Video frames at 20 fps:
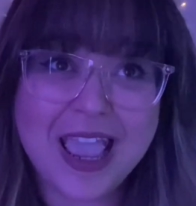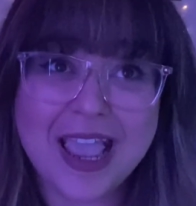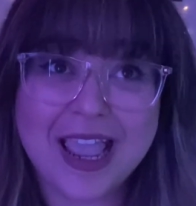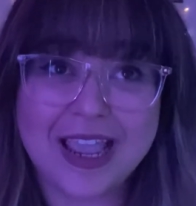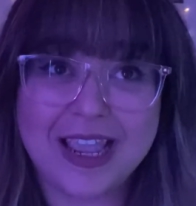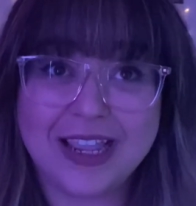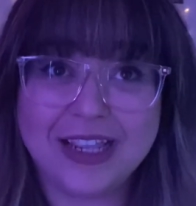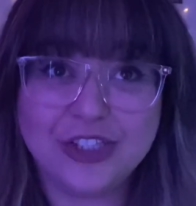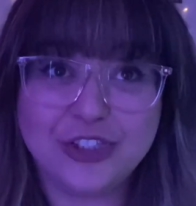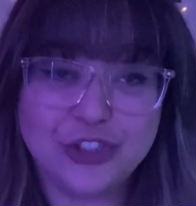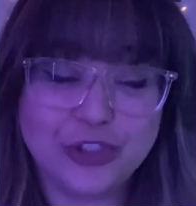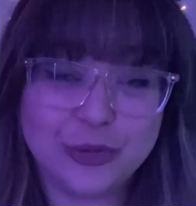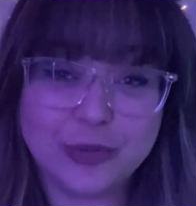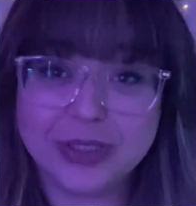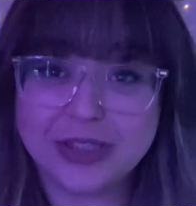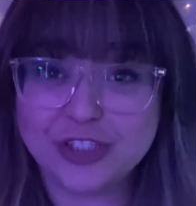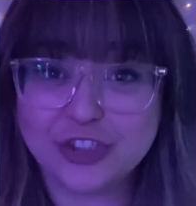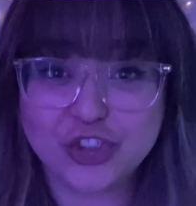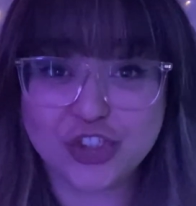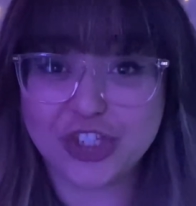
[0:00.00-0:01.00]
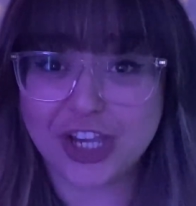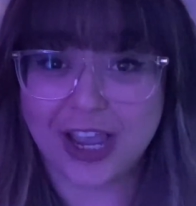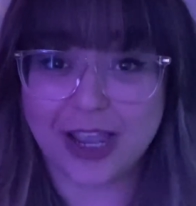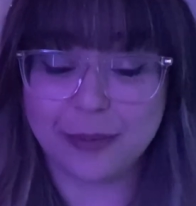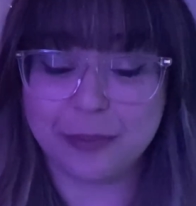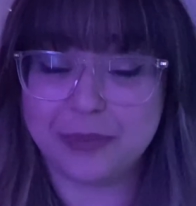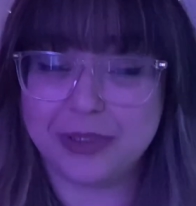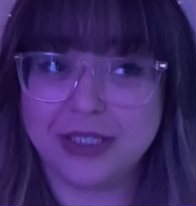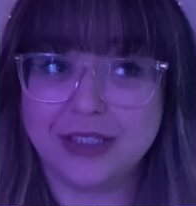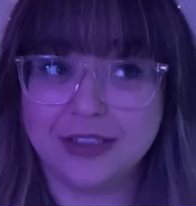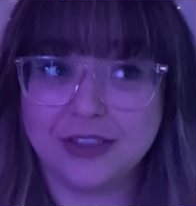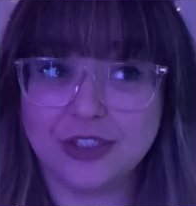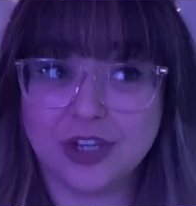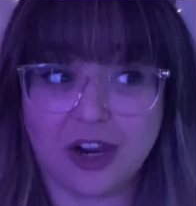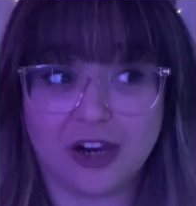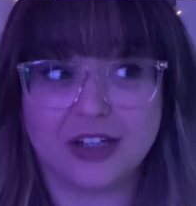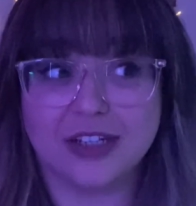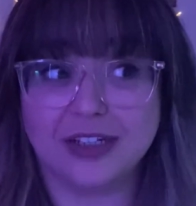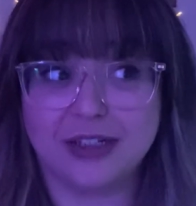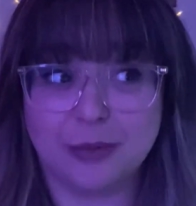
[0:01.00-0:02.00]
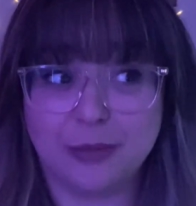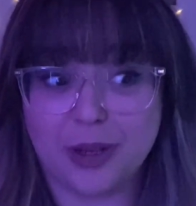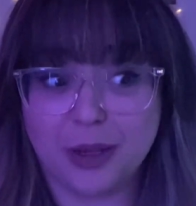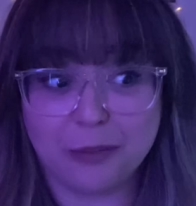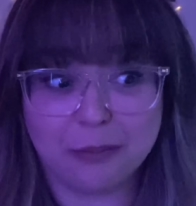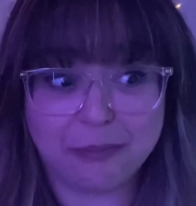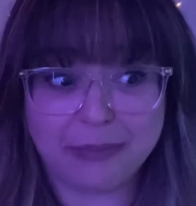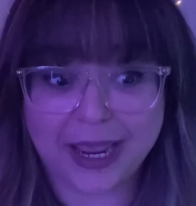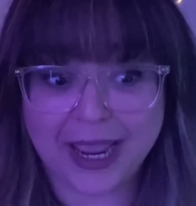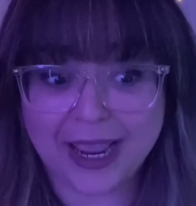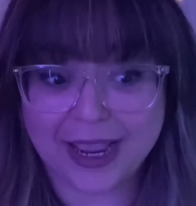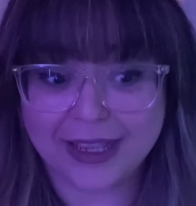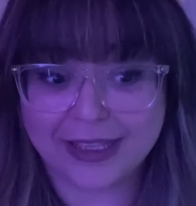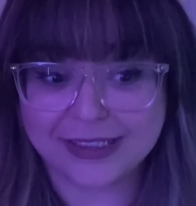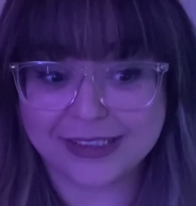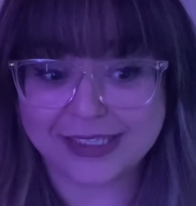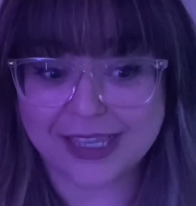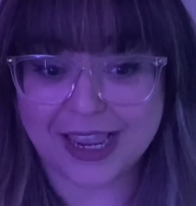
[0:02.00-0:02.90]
And you in the chat begin talking about bangs.